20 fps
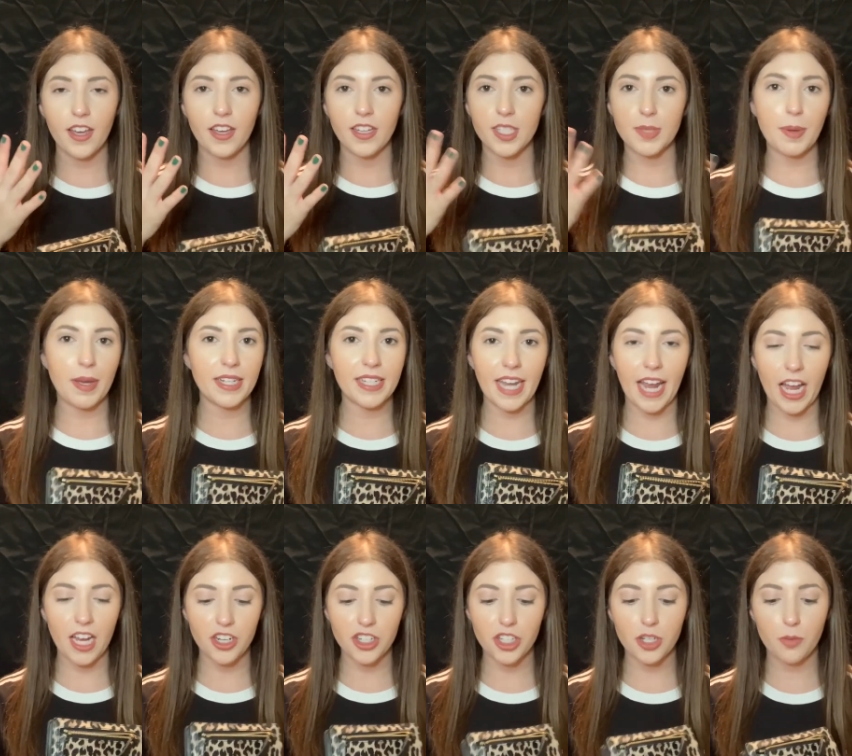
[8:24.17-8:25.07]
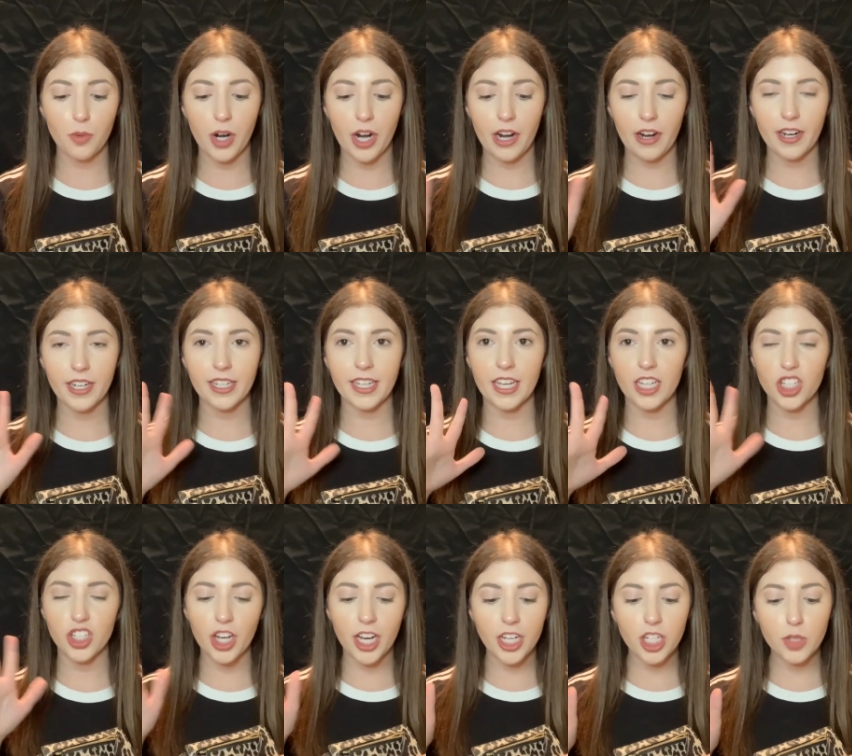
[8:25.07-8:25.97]
spend cash somewhere and get
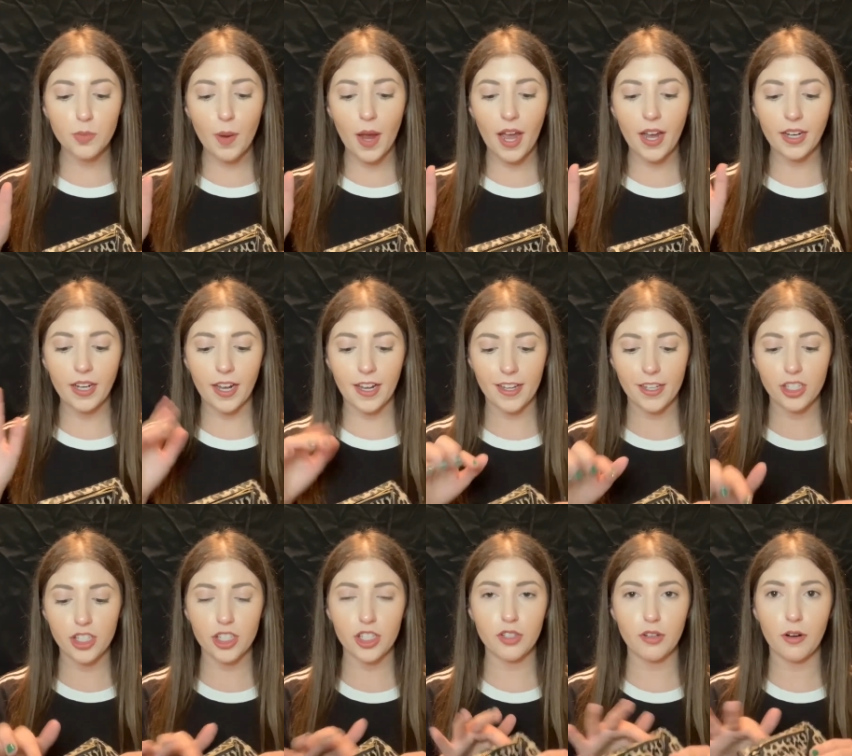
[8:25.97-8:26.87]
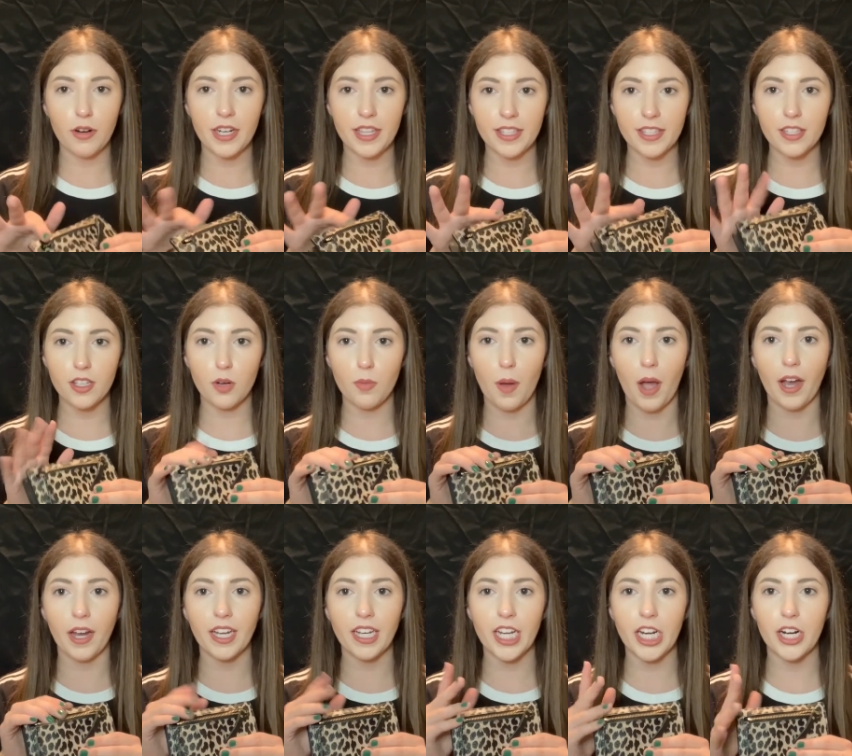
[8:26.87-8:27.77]
change back, I just throw it in this little
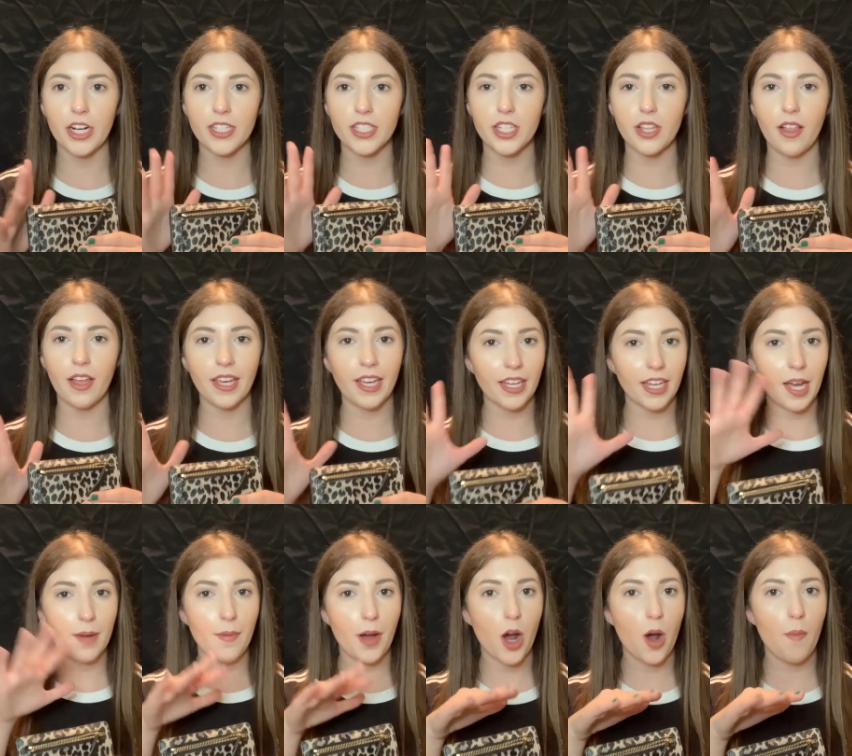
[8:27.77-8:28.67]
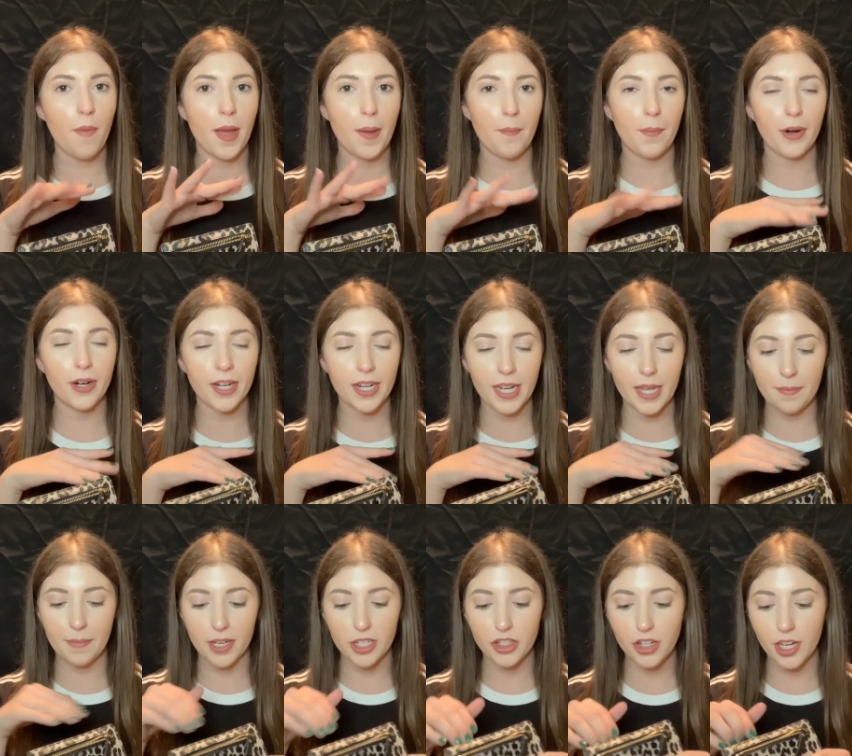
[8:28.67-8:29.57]
pocket here until I can come home and put it
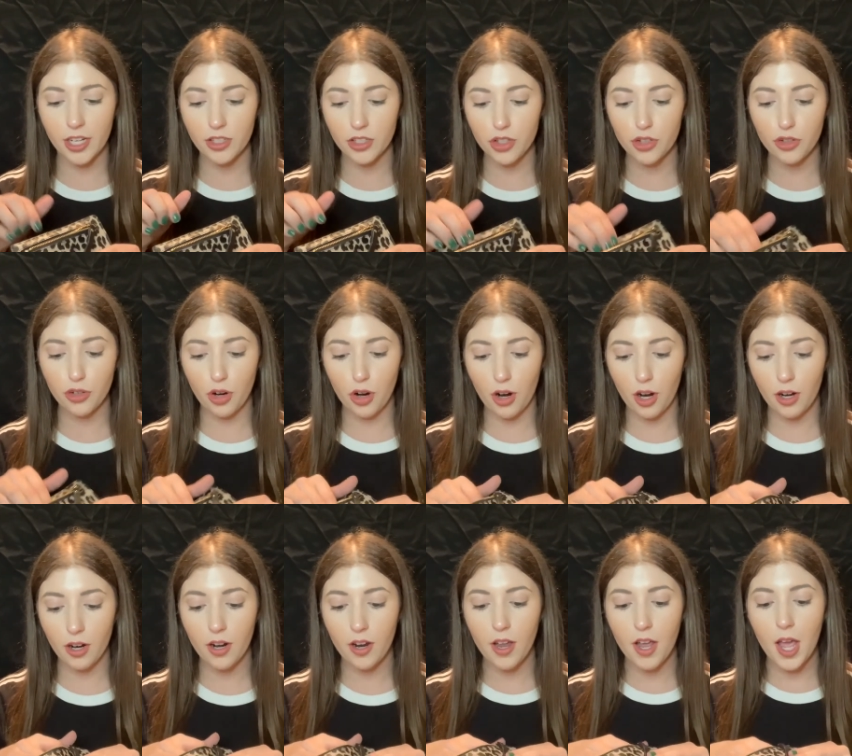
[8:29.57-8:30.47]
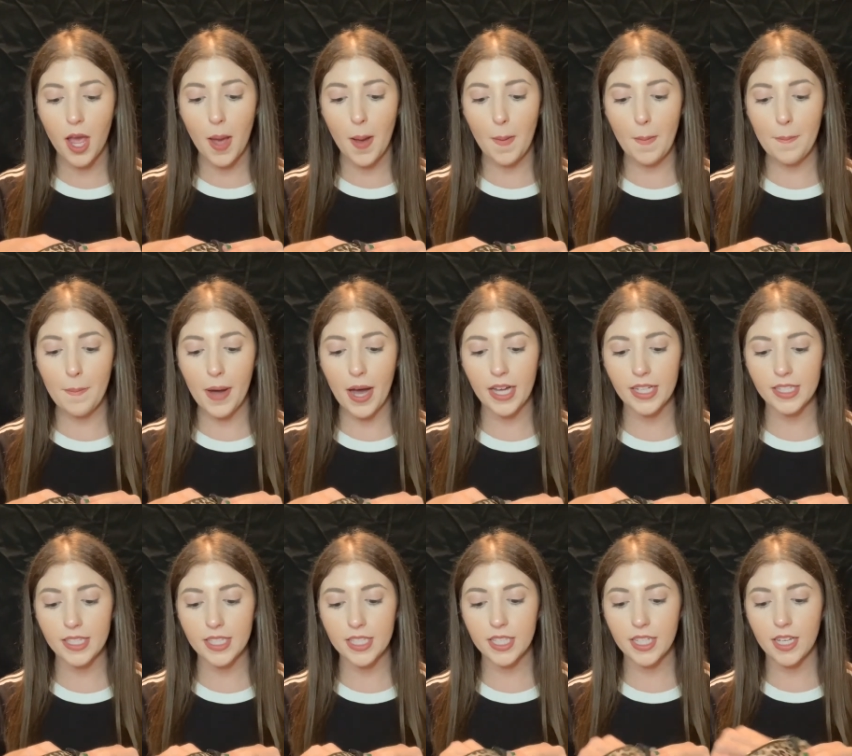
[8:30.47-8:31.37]
in my change drawer.
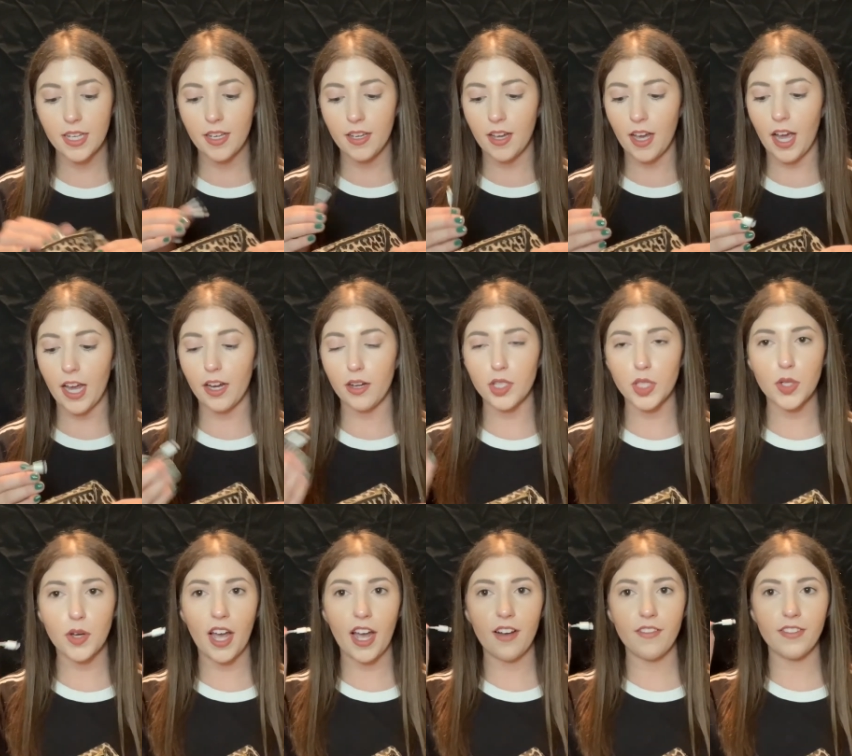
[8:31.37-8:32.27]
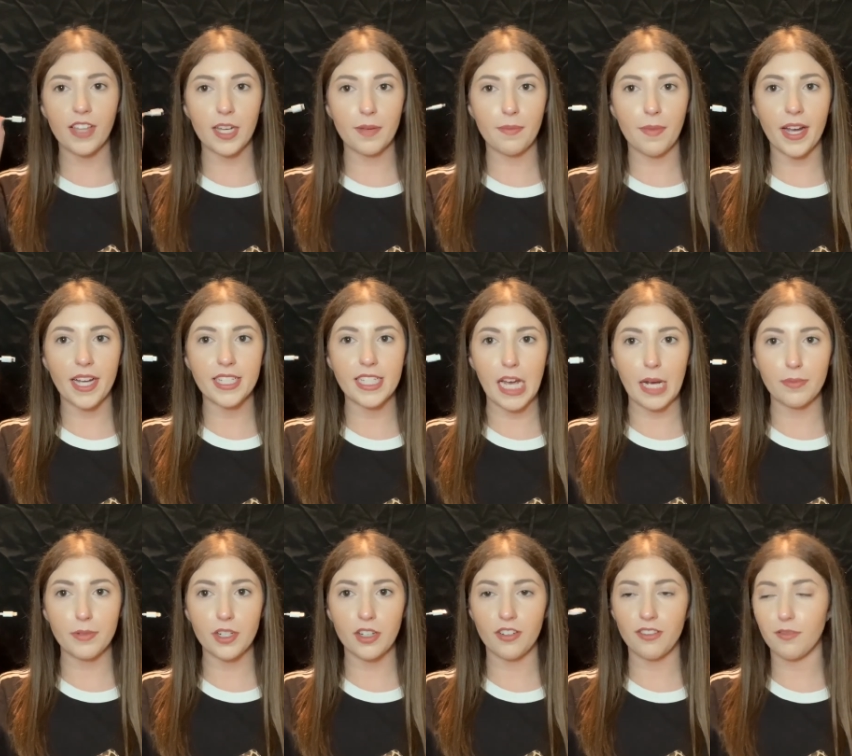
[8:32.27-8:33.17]
But I also have like my
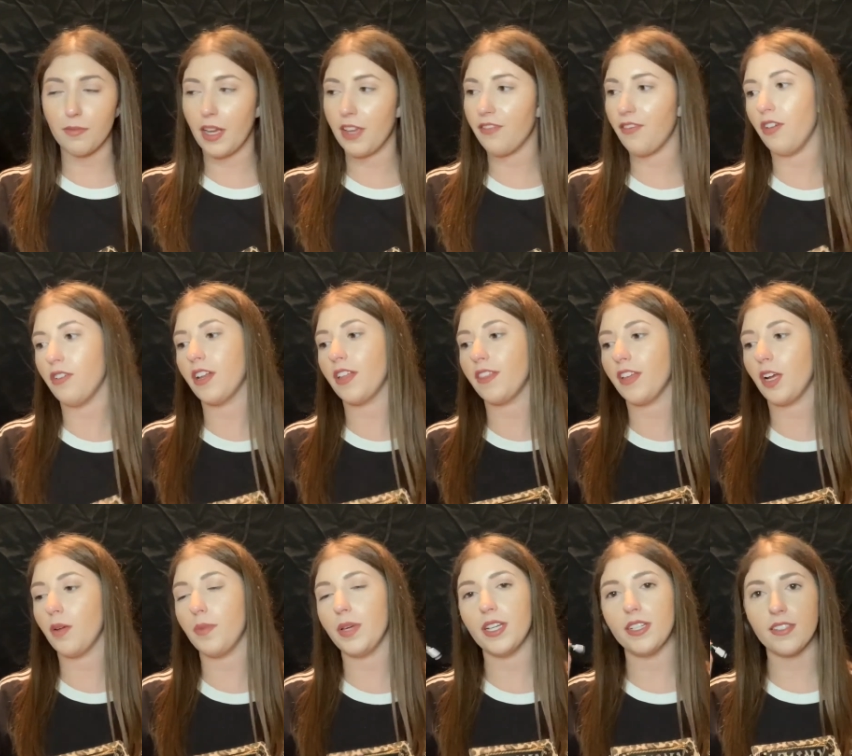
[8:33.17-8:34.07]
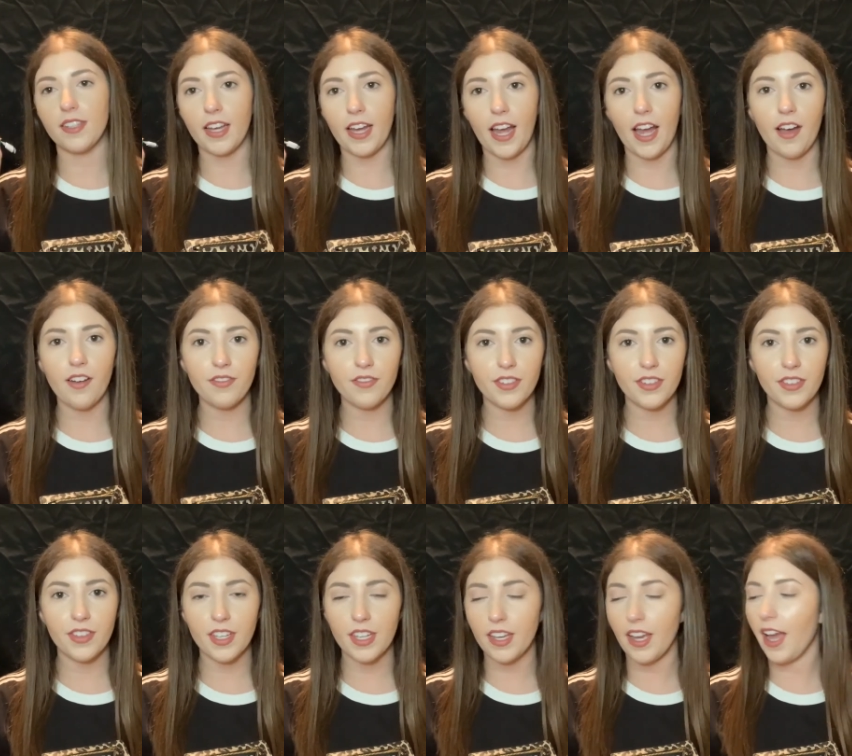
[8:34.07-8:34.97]
adapter for my phone in there because I have
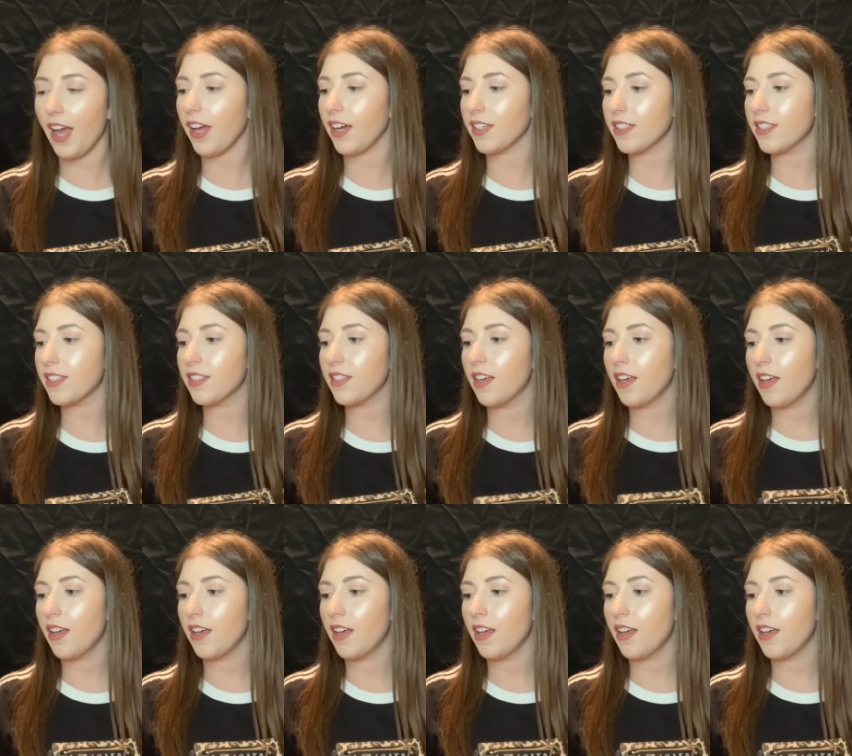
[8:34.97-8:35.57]
the X.